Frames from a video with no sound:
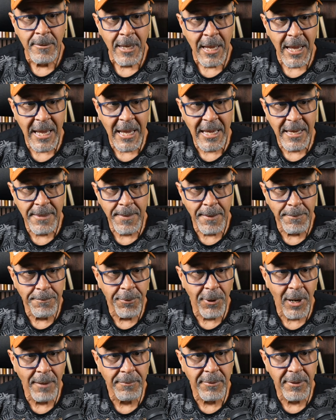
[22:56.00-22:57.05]
the
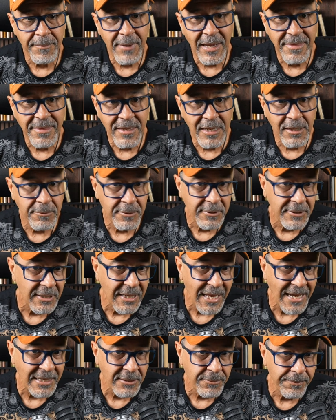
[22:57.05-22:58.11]
problem, I think, with the
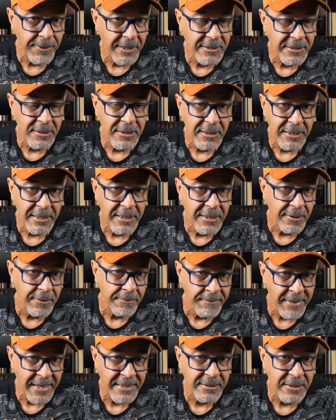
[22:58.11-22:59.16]
last president here in
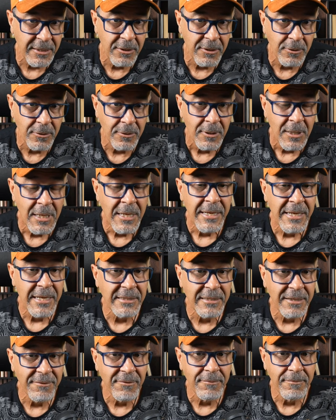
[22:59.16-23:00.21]
Mexico
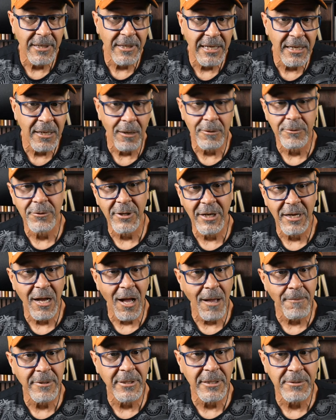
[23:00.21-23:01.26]
is everybody called her a
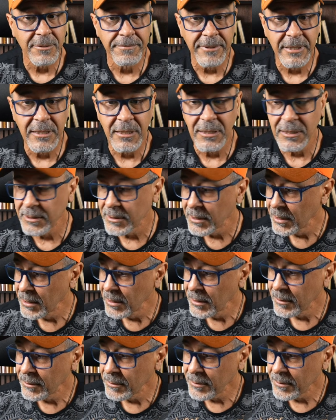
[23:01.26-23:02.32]
communist because
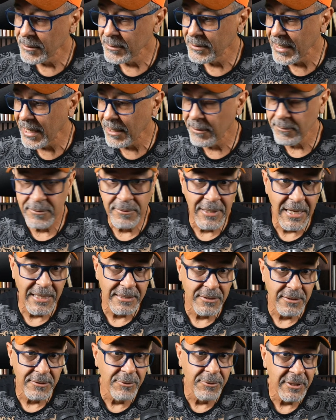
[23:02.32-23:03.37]

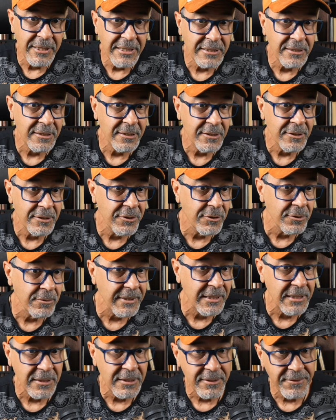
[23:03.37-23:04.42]
that's really easy to do,
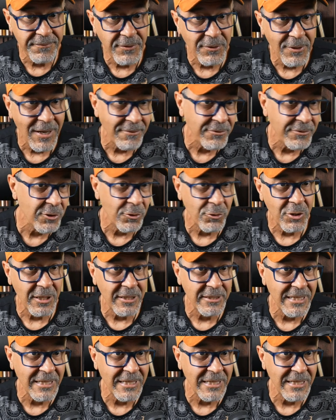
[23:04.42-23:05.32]
because if you have socialist